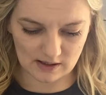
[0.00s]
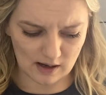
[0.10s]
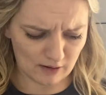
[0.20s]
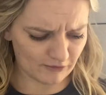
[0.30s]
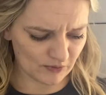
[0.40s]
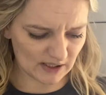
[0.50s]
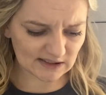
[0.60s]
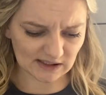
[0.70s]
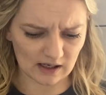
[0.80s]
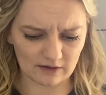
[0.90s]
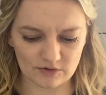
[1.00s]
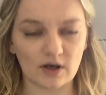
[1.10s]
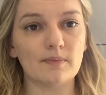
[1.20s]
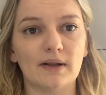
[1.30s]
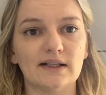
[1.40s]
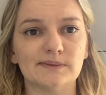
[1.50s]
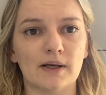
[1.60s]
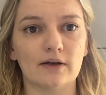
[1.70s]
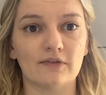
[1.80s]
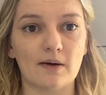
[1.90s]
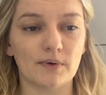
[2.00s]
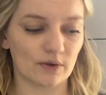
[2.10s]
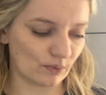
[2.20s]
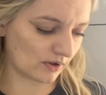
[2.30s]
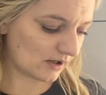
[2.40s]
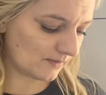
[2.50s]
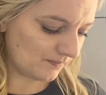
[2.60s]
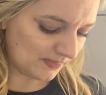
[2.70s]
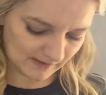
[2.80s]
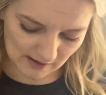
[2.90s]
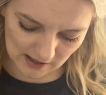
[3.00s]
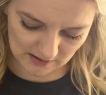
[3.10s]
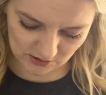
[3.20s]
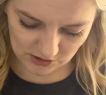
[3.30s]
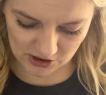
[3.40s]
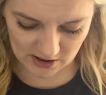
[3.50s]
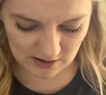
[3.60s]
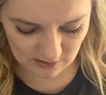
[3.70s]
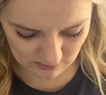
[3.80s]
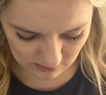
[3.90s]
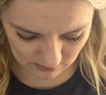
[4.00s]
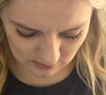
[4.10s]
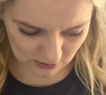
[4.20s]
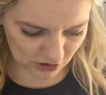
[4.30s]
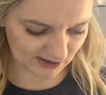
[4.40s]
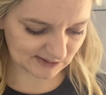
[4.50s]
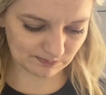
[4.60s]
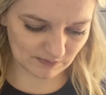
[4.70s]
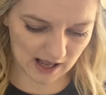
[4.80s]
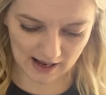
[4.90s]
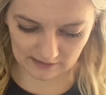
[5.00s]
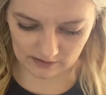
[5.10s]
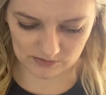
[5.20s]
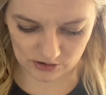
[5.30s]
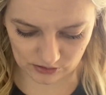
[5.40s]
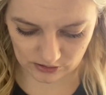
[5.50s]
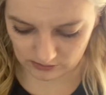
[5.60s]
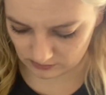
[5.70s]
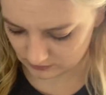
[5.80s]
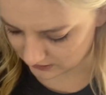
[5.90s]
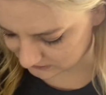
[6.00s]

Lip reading: a few weeks after I placed my fabric order, and she just added them to the